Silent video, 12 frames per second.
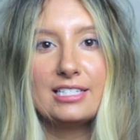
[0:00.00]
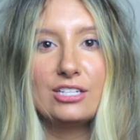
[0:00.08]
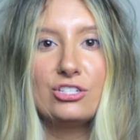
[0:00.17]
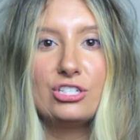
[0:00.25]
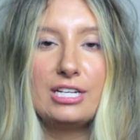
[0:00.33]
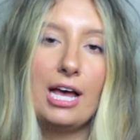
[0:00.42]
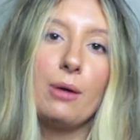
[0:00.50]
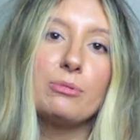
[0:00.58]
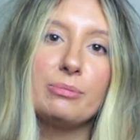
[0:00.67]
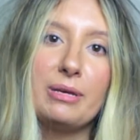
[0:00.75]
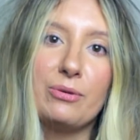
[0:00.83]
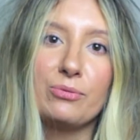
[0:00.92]
And she
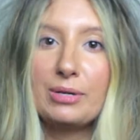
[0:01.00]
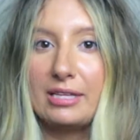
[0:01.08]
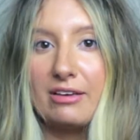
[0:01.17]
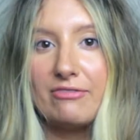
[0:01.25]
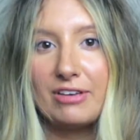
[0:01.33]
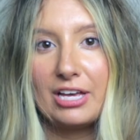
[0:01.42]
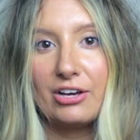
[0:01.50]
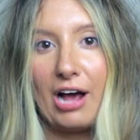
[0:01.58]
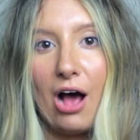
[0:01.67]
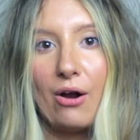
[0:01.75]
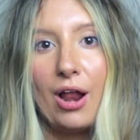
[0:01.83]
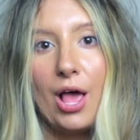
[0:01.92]
helped me really figure
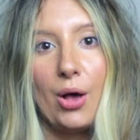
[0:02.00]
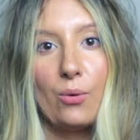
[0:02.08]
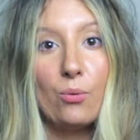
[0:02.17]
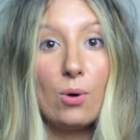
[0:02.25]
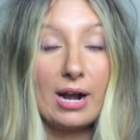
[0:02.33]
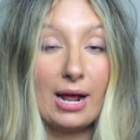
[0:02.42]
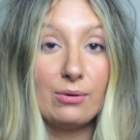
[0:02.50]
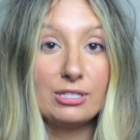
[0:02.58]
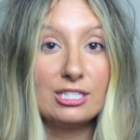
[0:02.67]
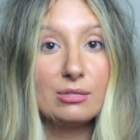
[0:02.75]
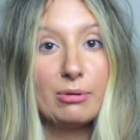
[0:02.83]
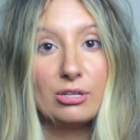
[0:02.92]
out what I was
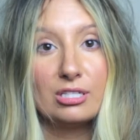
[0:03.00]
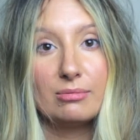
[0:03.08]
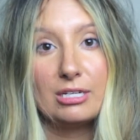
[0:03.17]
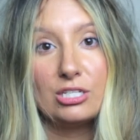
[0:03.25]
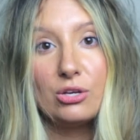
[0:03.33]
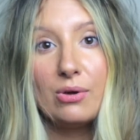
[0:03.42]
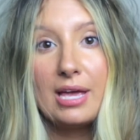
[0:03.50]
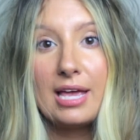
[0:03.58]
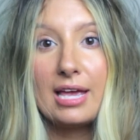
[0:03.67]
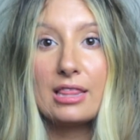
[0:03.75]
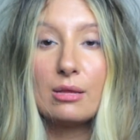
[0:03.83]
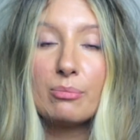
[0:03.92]
supposed to be
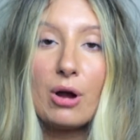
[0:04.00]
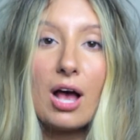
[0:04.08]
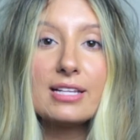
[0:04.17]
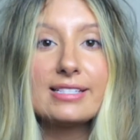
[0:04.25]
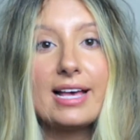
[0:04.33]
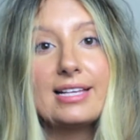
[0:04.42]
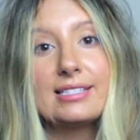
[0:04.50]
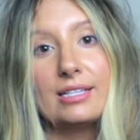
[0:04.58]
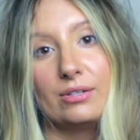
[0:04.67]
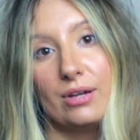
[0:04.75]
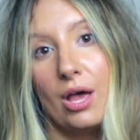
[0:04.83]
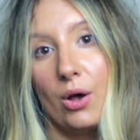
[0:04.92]
doing and the process
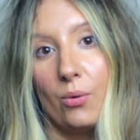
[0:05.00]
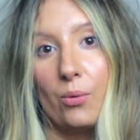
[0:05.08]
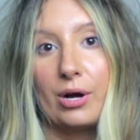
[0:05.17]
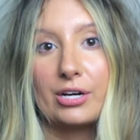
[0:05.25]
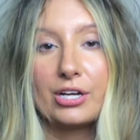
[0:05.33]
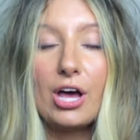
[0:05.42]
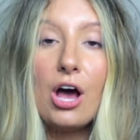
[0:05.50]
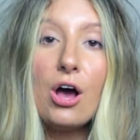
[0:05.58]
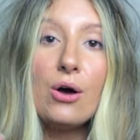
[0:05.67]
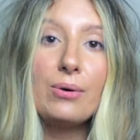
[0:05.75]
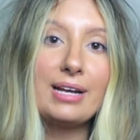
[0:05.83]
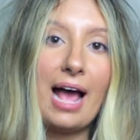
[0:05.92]
and where to
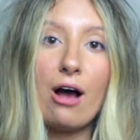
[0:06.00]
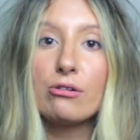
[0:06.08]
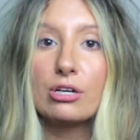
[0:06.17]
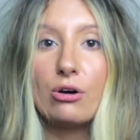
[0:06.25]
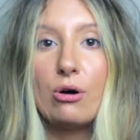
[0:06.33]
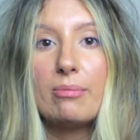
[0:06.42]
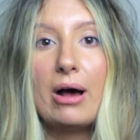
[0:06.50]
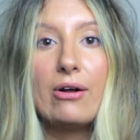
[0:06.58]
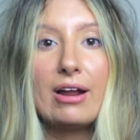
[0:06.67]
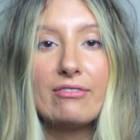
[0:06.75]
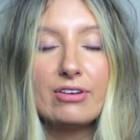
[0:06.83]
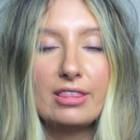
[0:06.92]
go and how to go about
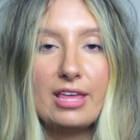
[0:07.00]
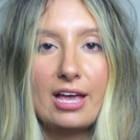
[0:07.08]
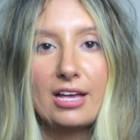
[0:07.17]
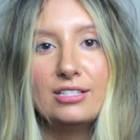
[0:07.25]
everything.